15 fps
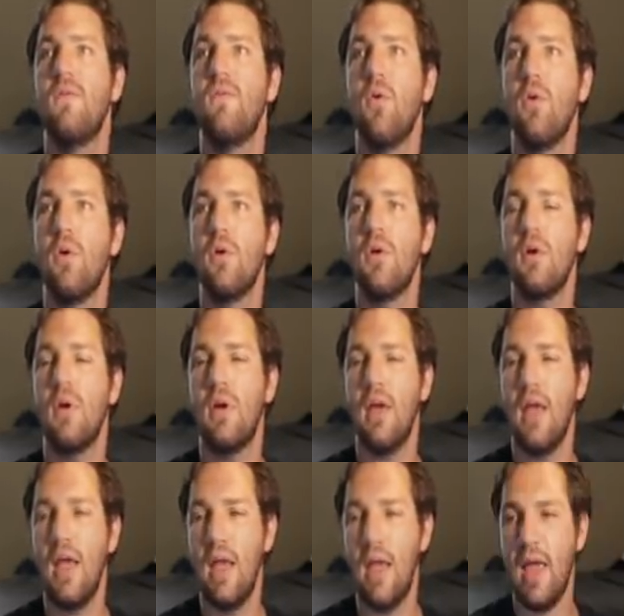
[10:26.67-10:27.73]
Ford
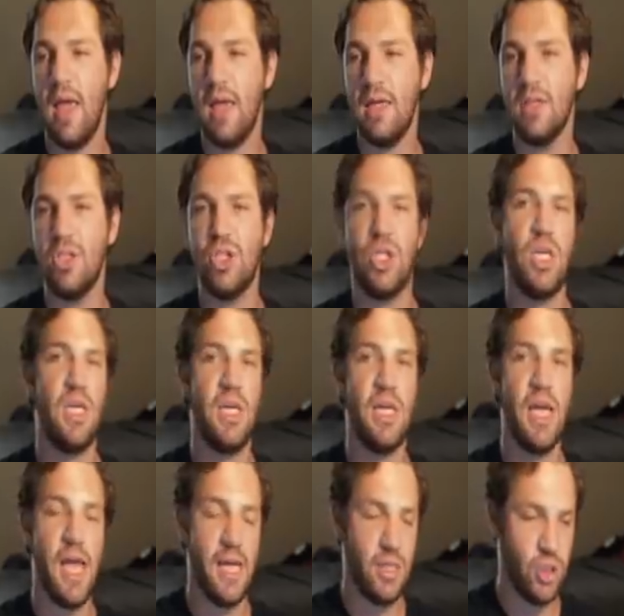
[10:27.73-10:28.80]
a
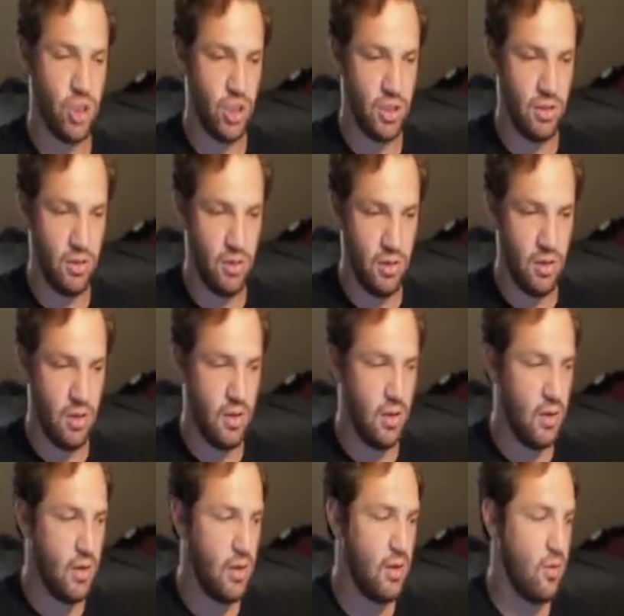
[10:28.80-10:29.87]
GE engine
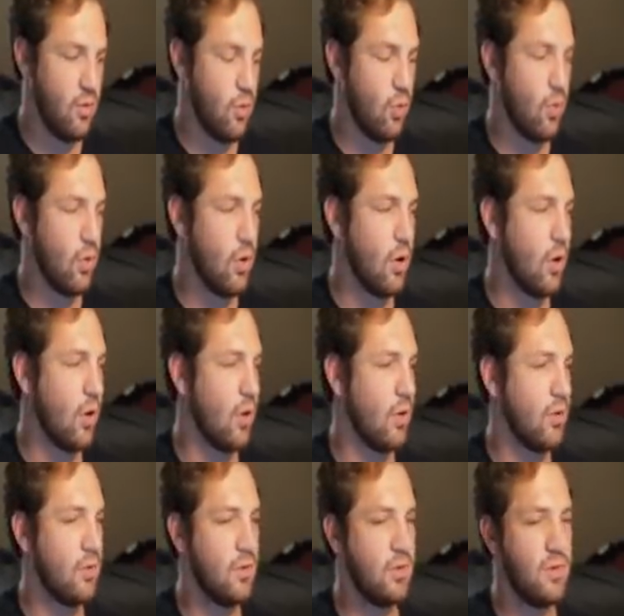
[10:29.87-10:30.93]

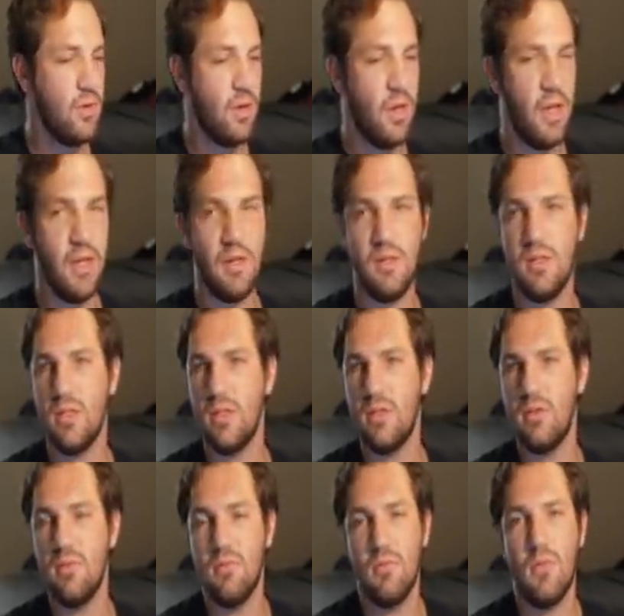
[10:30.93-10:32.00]
for like
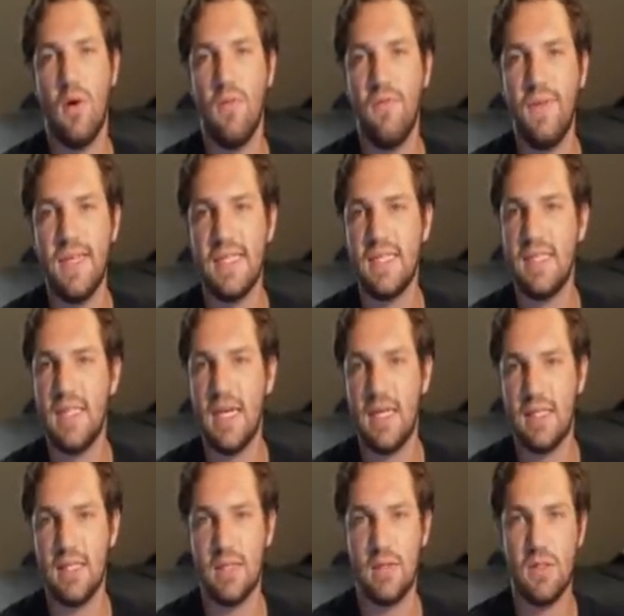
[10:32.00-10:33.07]
a
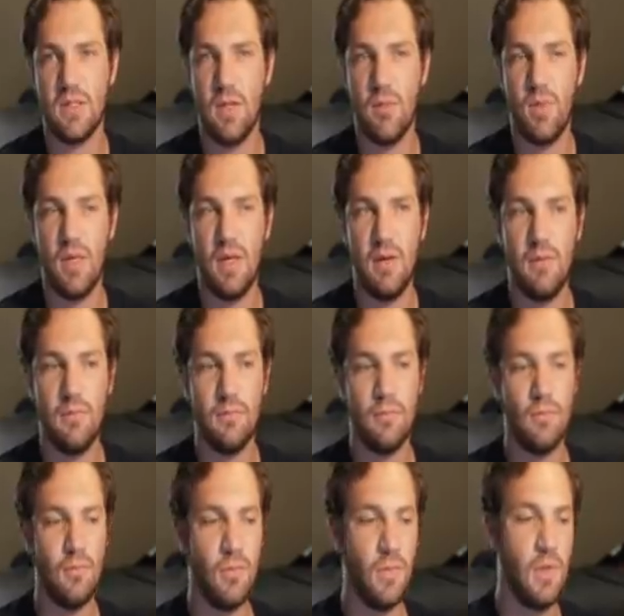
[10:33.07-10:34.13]
V6 or something.
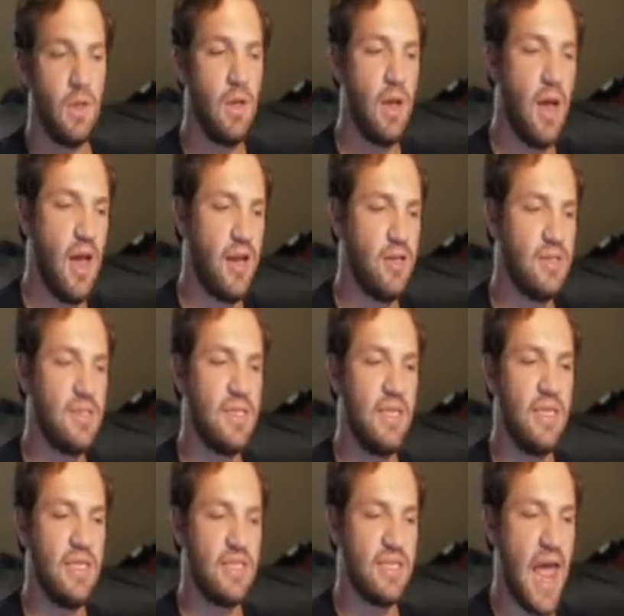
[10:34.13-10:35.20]
I could see
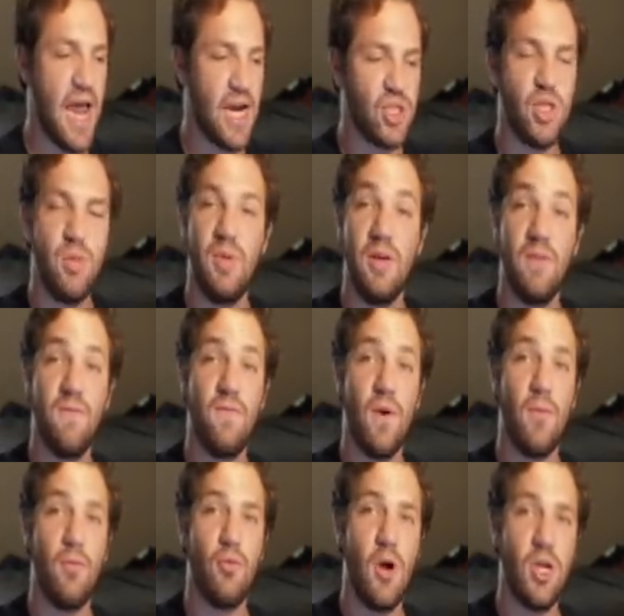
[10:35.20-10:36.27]
this actually being a
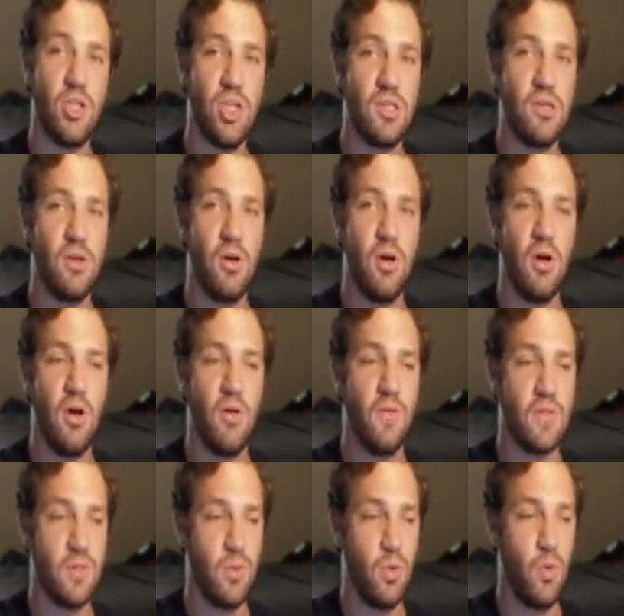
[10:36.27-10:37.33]
fun project car for
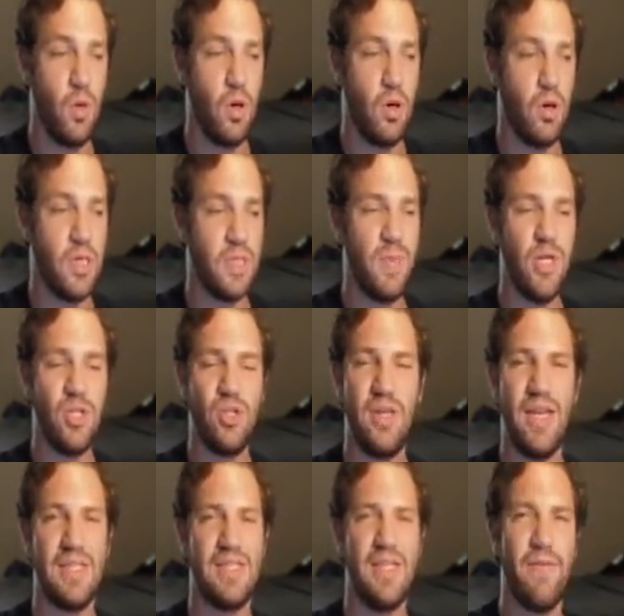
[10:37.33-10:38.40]
someone to work on, especially
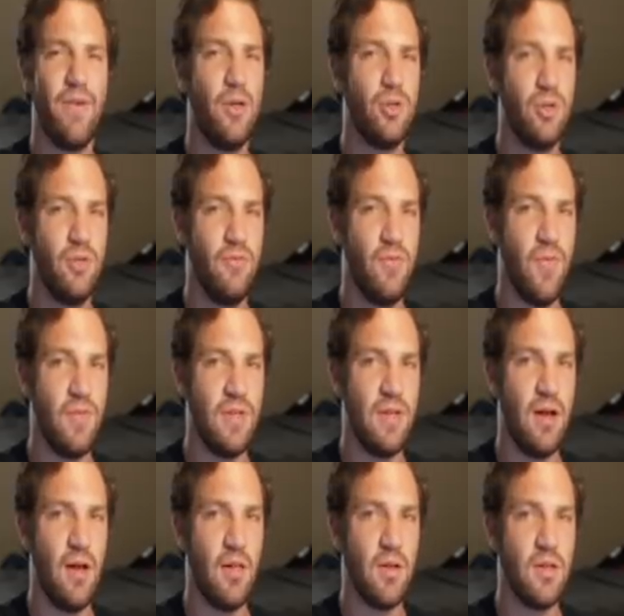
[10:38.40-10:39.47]
at
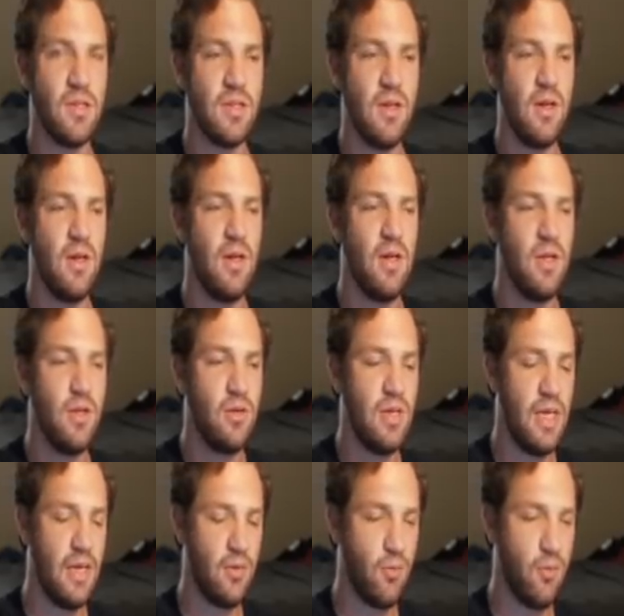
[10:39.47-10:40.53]
$750. Can't